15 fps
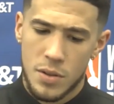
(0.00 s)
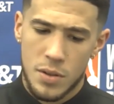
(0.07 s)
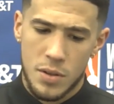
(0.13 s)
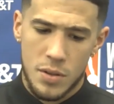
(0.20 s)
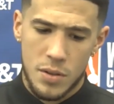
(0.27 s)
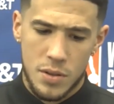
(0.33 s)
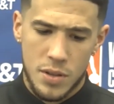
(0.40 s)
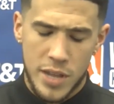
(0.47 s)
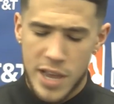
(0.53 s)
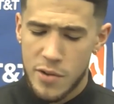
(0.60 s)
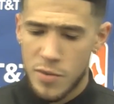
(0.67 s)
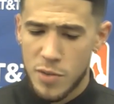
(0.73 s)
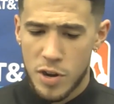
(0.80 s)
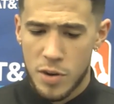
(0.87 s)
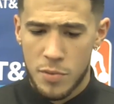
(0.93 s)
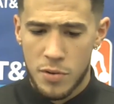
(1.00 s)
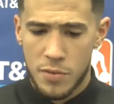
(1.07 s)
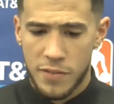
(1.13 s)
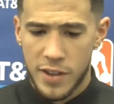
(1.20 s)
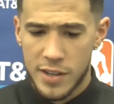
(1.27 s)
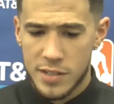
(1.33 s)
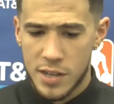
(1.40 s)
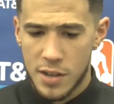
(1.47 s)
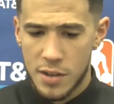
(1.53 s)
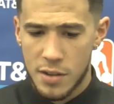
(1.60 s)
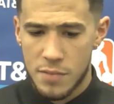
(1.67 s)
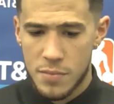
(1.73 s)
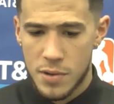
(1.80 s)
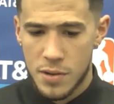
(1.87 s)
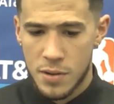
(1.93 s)
Yeah, we put him on FaceTime.
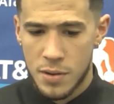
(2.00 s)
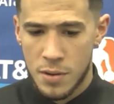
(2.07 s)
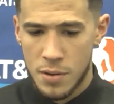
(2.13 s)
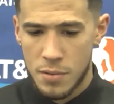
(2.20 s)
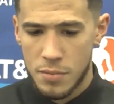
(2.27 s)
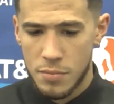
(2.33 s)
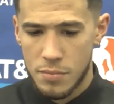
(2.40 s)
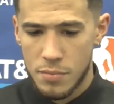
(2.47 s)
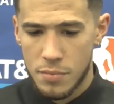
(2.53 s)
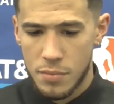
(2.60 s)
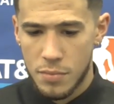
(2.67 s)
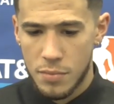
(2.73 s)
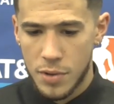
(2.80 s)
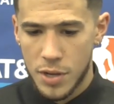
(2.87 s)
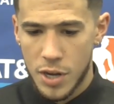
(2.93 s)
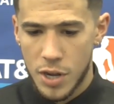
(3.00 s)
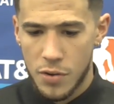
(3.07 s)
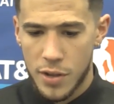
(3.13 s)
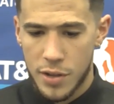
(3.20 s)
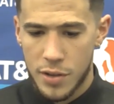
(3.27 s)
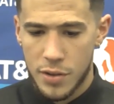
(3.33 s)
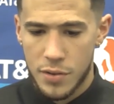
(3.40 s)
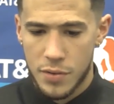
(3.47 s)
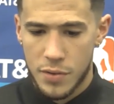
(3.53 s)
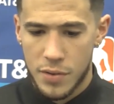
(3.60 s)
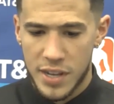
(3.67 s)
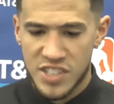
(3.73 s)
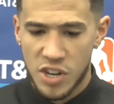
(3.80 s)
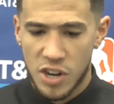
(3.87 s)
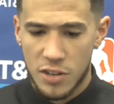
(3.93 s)
Um, you know, he
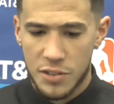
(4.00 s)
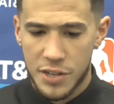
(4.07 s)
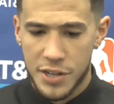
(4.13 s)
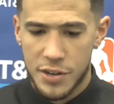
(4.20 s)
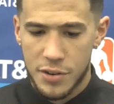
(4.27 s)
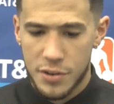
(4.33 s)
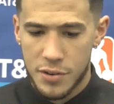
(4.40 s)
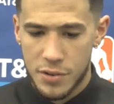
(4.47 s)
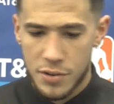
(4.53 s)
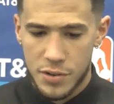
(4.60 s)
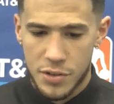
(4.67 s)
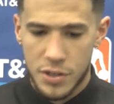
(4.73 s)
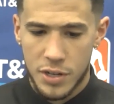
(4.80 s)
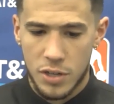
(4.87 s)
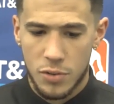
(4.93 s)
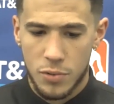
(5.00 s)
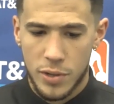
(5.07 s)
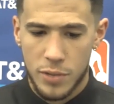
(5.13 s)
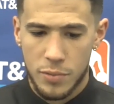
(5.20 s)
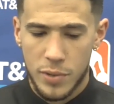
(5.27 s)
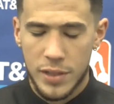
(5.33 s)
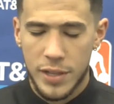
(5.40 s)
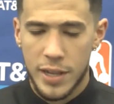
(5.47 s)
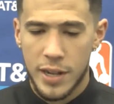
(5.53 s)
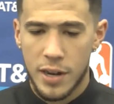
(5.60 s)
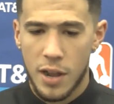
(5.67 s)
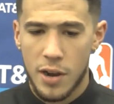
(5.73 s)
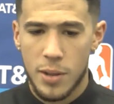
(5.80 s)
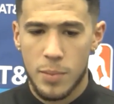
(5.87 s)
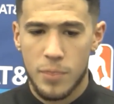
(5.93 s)
he's our leader. You know, we, we lean on
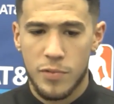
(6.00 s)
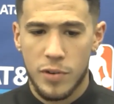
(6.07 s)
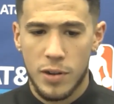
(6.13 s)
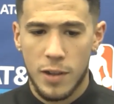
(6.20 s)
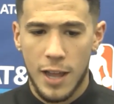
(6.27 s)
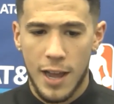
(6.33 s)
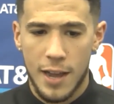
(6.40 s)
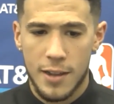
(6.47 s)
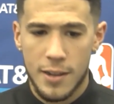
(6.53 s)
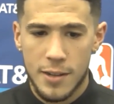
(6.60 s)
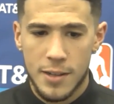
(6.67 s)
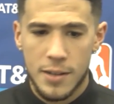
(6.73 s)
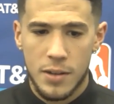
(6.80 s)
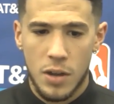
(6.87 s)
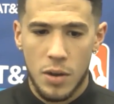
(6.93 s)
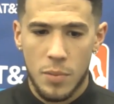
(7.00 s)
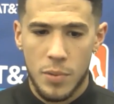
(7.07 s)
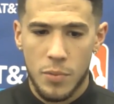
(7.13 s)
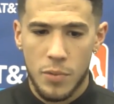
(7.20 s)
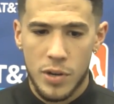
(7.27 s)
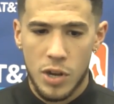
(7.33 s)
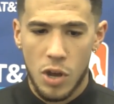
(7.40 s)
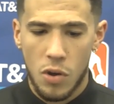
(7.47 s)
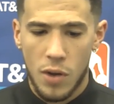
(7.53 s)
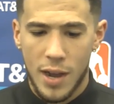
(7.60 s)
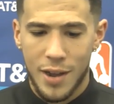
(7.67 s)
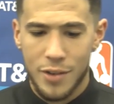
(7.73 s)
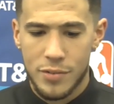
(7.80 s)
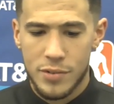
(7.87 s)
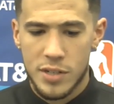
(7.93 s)
him for a lot, um, and we know
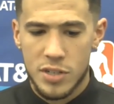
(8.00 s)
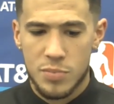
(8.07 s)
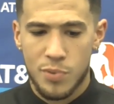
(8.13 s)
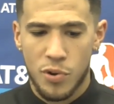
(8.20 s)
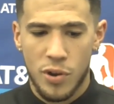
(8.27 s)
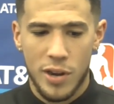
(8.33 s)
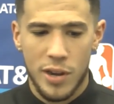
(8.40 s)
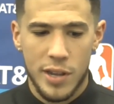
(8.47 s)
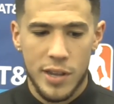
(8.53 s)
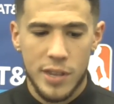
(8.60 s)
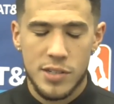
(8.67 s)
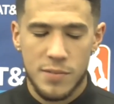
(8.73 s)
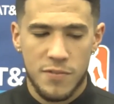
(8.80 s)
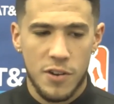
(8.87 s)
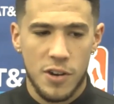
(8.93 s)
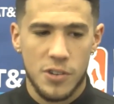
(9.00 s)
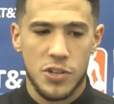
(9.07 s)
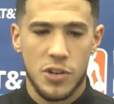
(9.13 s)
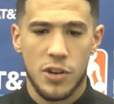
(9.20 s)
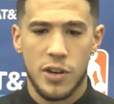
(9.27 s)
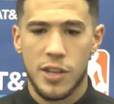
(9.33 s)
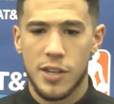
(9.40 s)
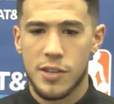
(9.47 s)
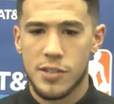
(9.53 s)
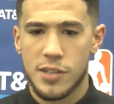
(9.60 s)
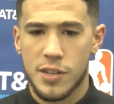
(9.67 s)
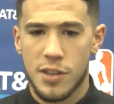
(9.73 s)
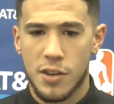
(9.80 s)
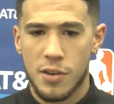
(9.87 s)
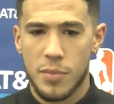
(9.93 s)
how disappointed he is and frustrated he is. He
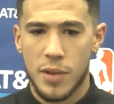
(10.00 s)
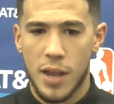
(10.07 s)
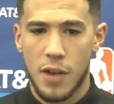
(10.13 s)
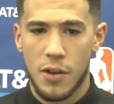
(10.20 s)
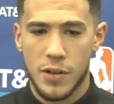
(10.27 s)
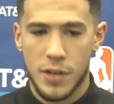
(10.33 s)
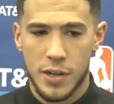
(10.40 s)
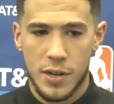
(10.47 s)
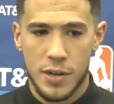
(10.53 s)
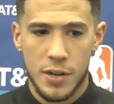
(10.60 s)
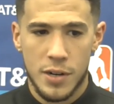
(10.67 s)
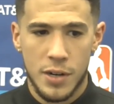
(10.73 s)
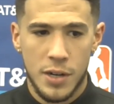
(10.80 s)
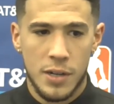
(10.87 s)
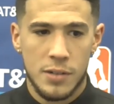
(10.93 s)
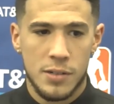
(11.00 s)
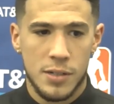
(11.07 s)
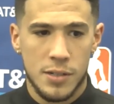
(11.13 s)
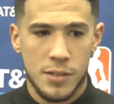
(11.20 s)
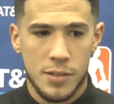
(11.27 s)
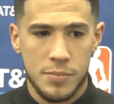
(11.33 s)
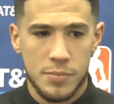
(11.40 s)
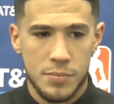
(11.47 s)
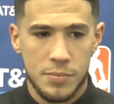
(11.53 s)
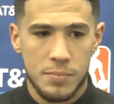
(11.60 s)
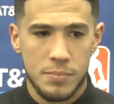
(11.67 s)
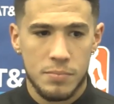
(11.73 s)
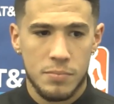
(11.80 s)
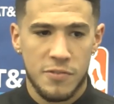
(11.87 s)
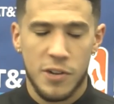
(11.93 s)
couldn't be out here um,
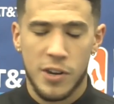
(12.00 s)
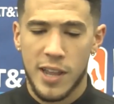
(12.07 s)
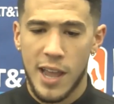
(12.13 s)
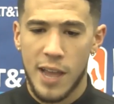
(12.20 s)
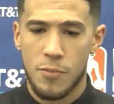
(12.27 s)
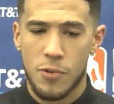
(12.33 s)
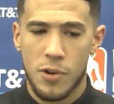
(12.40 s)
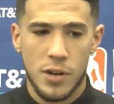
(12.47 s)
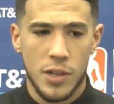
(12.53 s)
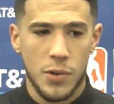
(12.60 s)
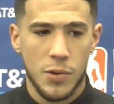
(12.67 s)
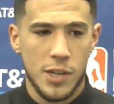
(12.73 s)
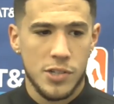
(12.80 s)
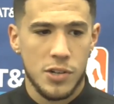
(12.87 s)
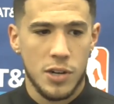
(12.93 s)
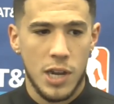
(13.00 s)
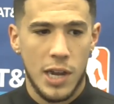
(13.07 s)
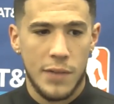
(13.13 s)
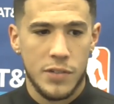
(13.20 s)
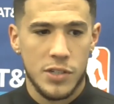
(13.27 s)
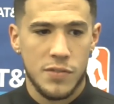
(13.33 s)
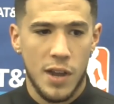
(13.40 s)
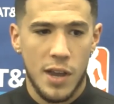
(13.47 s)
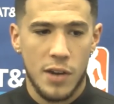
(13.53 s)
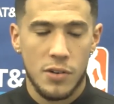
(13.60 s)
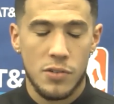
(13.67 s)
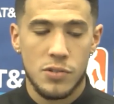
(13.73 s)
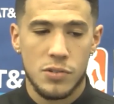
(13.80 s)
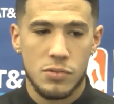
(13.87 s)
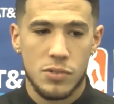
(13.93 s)
for game one of the Western Conference
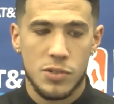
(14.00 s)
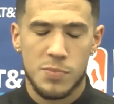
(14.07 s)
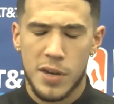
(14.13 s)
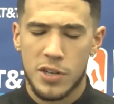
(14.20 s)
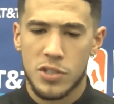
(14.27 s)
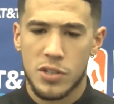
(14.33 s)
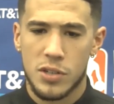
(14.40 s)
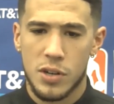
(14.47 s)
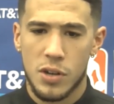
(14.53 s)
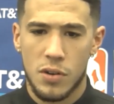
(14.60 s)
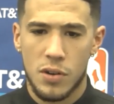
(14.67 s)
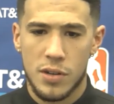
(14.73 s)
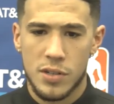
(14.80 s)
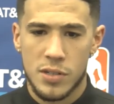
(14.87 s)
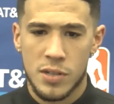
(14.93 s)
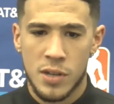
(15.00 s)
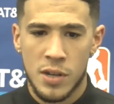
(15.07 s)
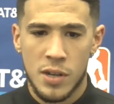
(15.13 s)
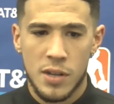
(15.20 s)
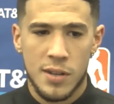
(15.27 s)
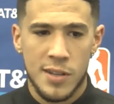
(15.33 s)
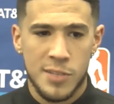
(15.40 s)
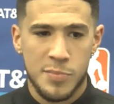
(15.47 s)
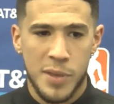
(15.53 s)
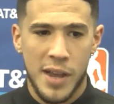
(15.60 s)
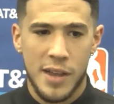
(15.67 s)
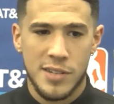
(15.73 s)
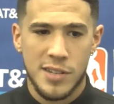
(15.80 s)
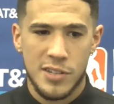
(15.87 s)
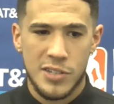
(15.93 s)
Finals, especially knowing his, his
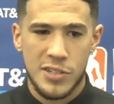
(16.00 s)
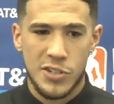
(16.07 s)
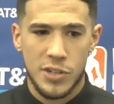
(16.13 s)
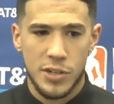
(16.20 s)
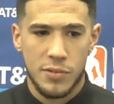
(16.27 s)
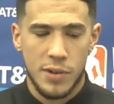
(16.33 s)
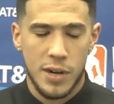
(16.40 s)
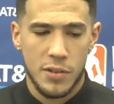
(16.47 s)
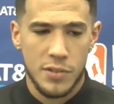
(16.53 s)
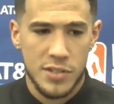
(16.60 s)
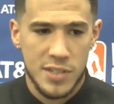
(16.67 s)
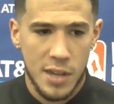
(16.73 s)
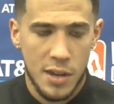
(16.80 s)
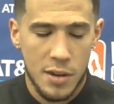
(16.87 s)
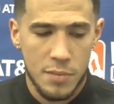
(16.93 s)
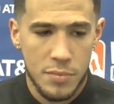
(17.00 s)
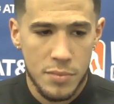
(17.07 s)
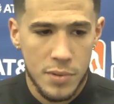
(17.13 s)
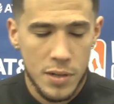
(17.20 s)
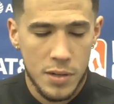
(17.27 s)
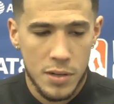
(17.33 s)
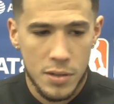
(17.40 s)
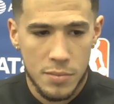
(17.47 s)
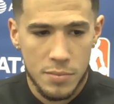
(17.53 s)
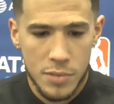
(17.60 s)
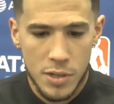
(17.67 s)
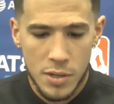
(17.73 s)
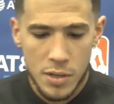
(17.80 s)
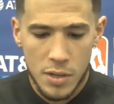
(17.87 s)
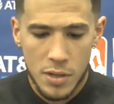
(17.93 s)
past history around this time. Um,
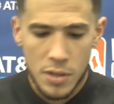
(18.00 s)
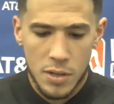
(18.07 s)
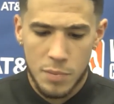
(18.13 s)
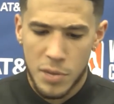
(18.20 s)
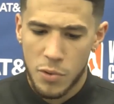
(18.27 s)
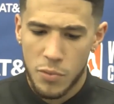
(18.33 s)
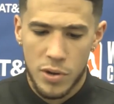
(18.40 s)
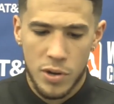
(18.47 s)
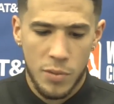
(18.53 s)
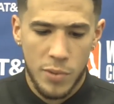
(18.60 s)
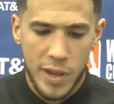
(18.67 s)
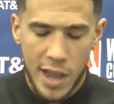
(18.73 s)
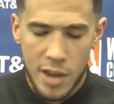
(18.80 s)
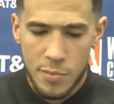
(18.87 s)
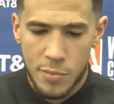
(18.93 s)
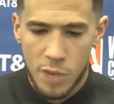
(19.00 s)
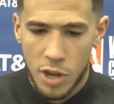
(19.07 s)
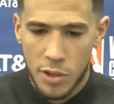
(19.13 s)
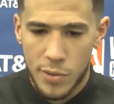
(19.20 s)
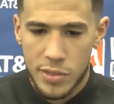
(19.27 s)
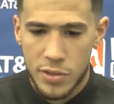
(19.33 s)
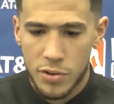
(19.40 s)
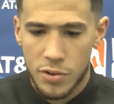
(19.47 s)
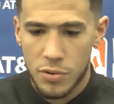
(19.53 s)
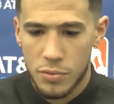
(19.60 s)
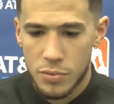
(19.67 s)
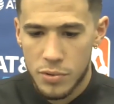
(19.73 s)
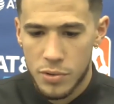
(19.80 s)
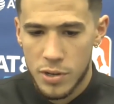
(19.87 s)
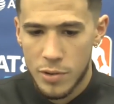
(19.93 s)
but we know we had him all the way through.
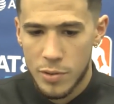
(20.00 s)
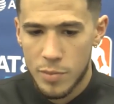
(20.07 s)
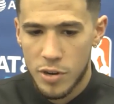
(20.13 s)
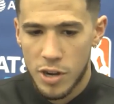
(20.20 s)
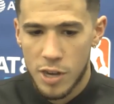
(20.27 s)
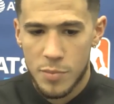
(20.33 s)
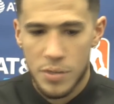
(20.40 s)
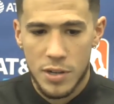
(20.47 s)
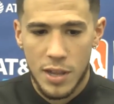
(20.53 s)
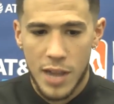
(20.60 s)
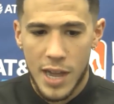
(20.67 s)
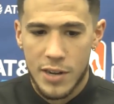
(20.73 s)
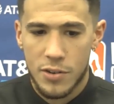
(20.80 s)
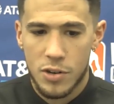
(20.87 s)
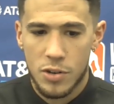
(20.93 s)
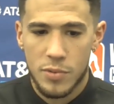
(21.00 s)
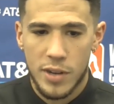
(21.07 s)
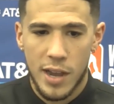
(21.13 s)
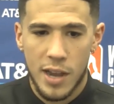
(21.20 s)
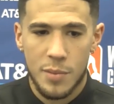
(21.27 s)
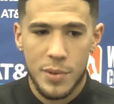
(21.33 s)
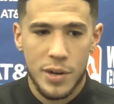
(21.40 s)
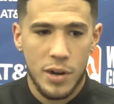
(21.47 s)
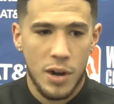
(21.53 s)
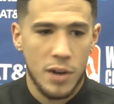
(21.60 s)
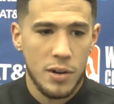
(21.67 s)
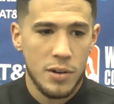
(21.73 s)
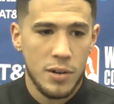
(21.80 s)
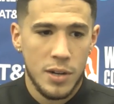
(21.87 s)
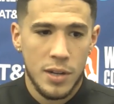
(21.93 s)
You know, we brought him in the locker room. We had him in our
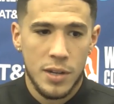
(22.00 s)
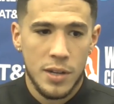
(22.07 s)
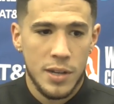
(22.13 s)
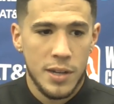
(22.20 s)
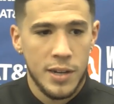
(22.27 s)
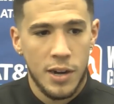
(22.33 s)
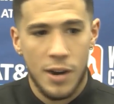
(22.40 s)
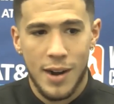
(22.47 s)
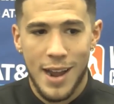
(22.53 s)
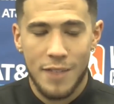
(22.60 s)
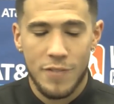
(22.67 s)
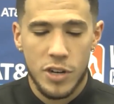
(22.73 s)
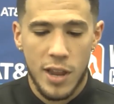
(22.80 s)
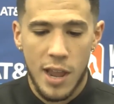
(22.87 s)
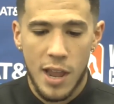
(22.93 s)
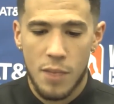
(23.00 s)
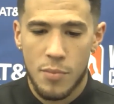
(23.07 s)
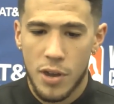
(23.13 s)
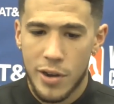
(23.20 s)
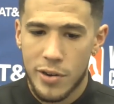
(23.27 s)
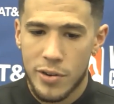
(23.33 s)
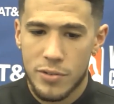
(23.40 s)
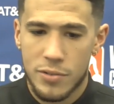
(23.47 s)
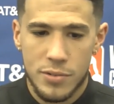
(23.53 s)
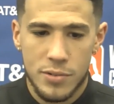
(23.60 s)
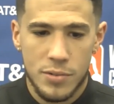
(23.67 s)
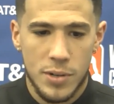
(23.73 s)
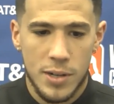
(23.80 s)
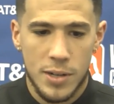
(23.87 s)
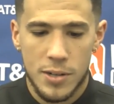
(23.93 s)
in our after-game huddle.
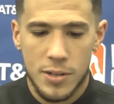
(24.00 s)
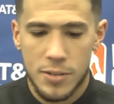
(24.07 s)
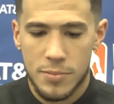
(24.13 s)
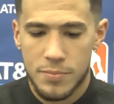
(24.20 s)
Um,